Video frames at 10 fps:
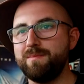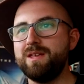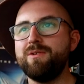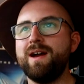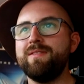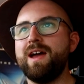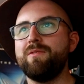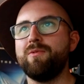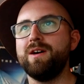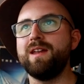I mean, you had
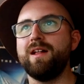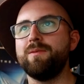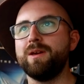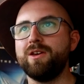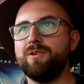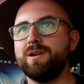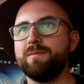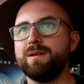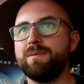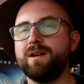that one element going,
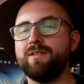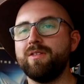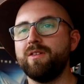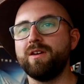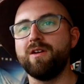but apparently they're like,